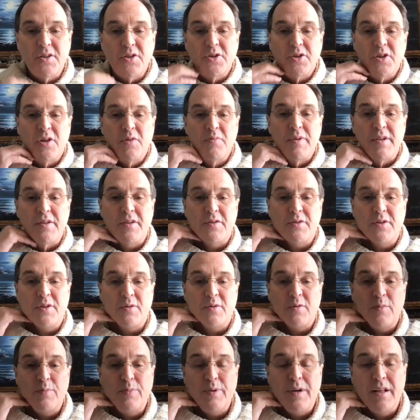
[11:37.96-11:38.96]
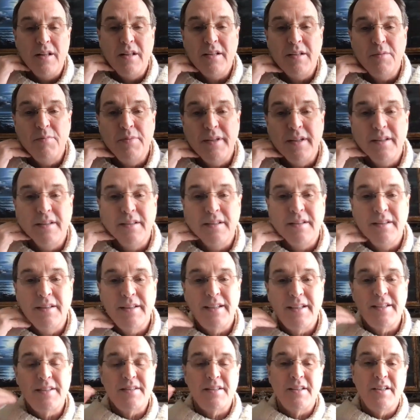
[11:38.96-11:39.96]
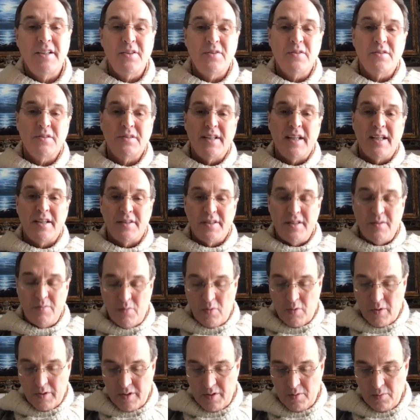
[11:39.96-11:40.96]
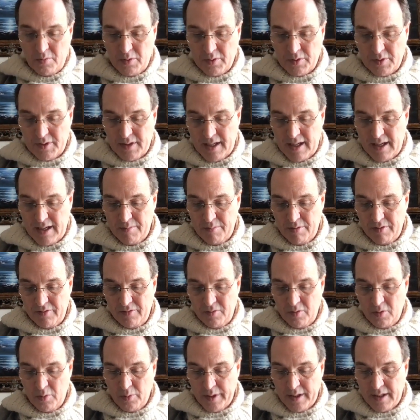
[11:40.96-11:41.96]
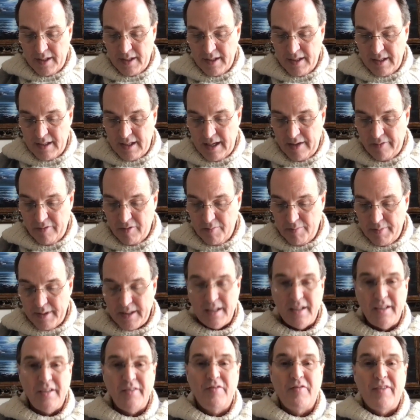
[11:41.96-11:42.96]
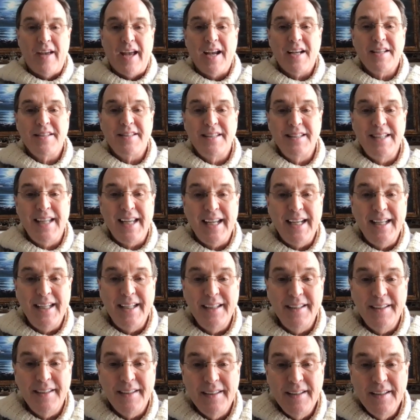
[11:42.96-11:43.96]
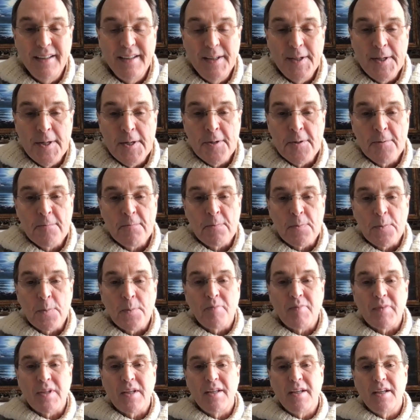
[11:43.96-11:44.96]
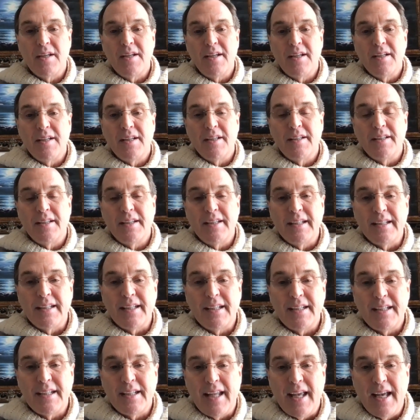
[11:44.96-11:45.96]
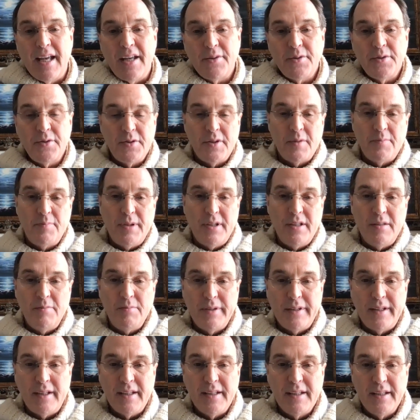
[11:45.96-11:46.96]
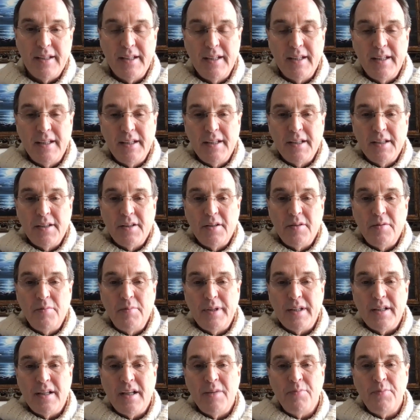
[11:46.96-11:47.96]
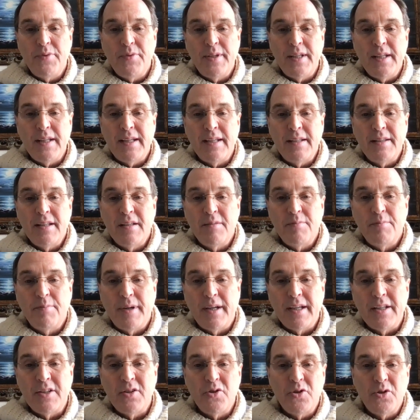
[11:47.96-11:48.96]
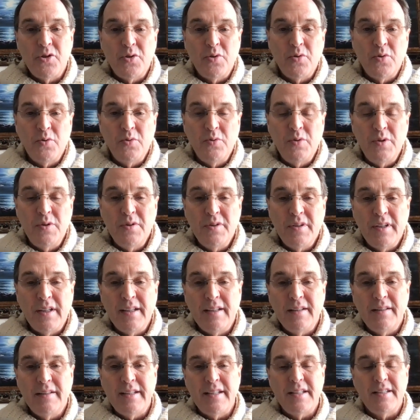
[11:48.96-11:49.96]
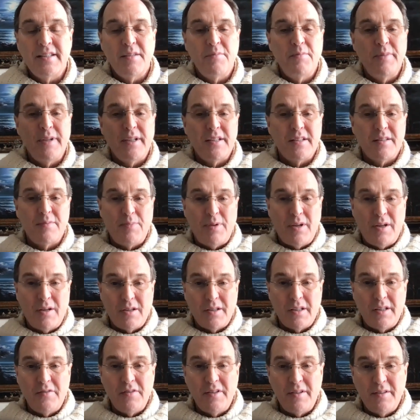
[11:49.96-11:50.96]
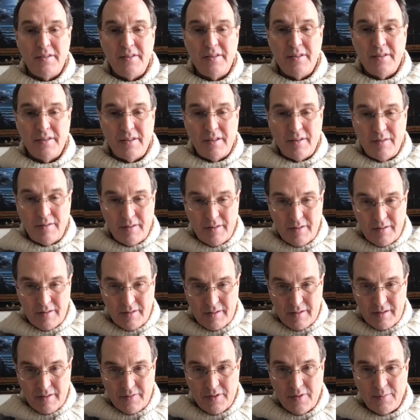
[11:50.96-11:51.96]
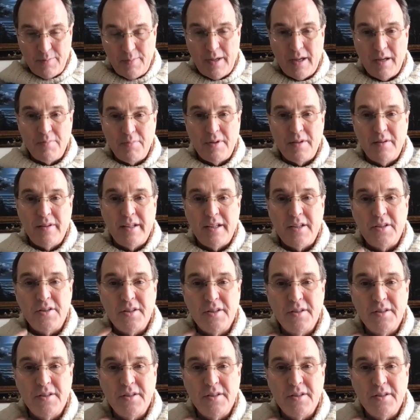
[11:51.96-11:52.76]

Unfortunately, my guides show me that there will probably be at least 100,000 more that will die before we can get everybody vaccinated and get it out to the public. But I'm thinking that by June, at least the biggest part of us,